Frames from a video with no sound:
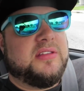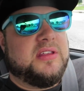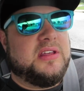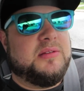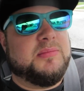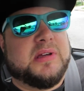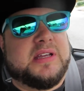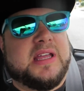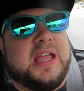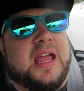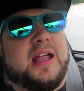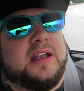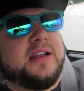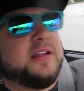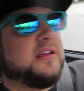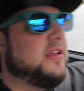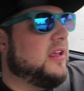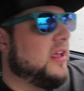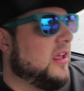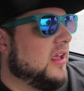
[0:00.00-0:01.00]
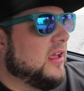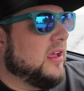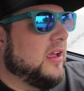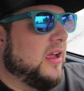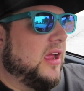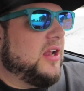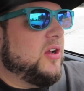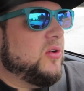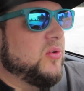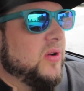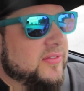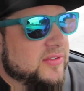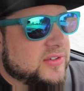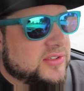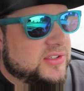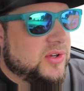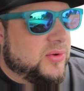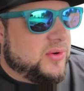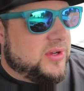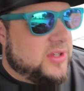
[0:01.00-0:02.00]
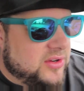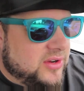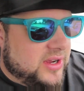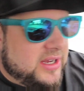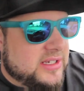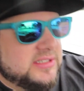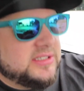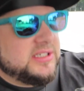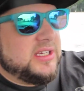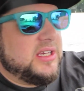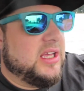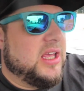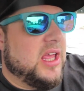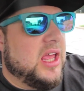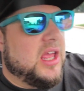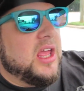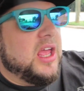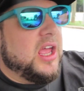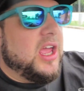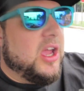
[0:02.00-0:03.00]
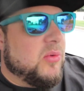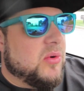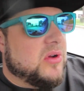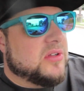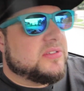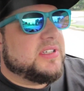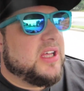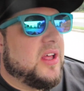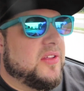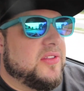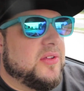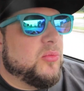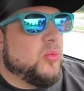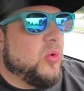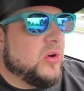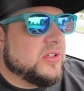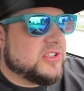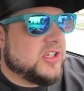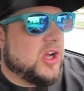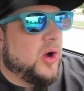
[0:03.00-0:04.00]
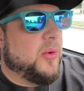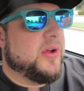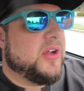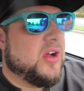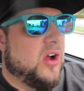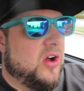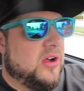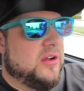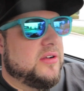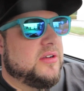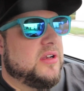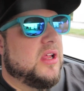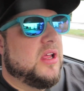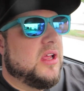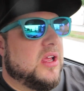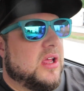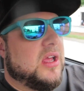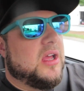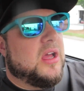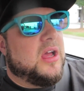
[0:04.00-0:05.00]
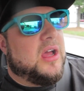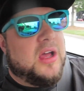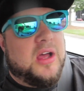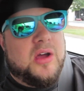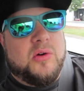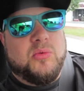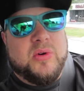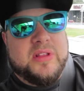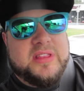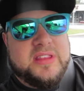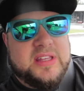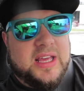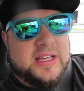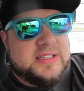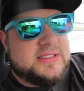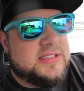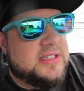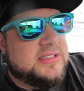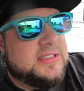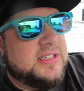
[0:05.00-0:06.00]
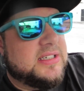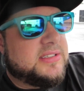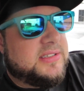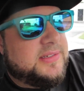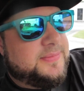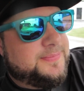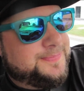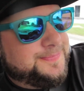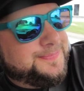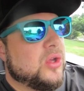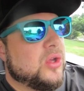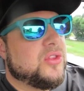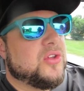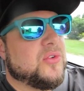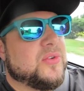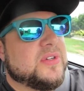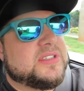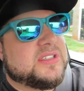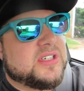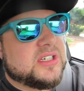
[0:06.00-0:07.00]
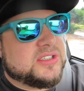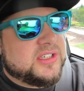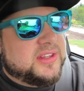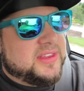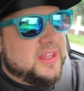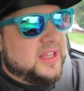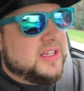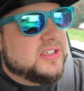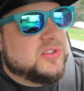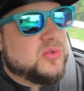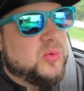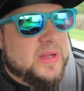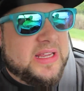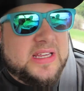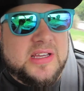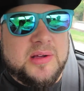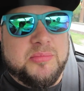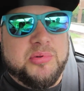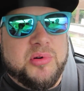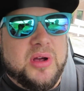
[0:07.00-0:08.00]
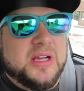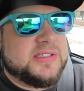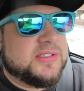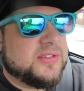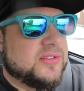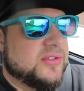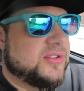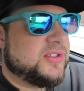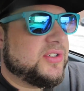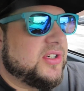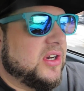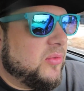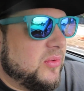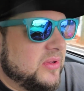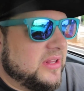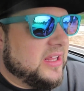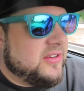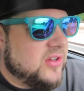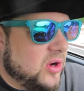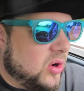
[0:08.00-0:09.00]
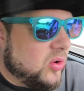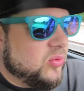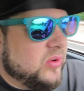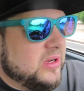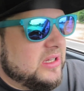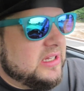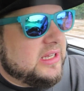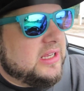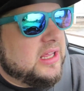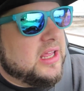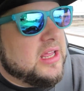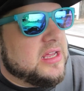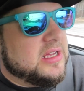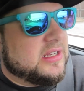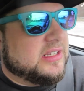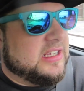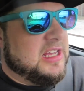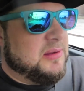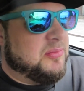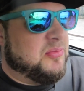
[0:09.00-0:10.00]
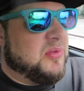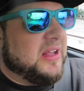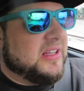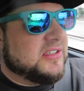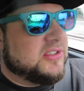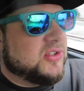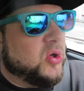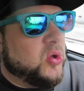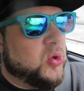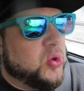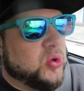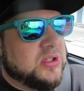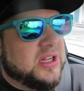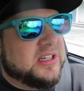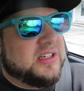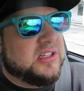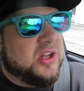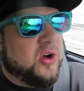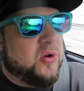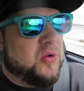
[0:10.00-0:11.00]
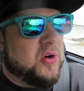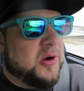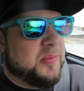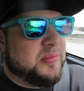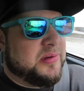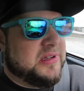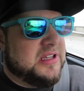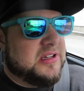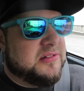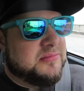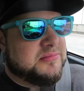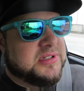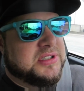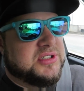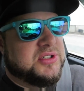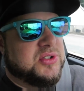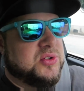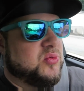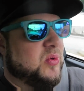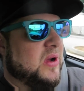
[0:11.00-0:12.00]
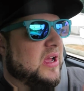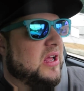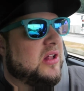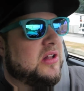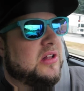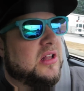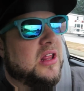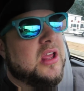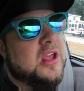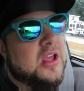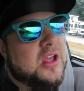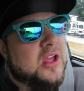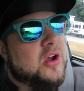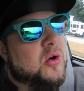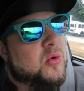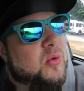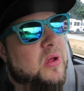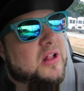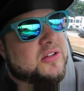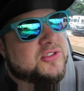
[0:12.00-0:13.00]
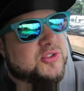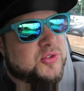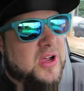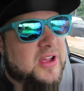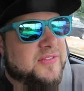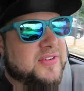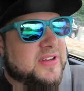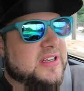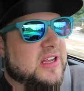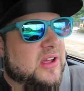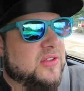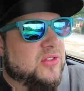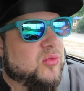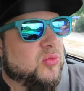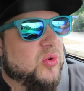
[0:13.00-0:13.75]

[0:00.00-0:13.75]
the mechanic and whoever's doing your AC, it will tell them what's going on with the AC system. There is such a thing as weak compressors, you know, where they don't really keep things cool at a low RPM but do well while driving down the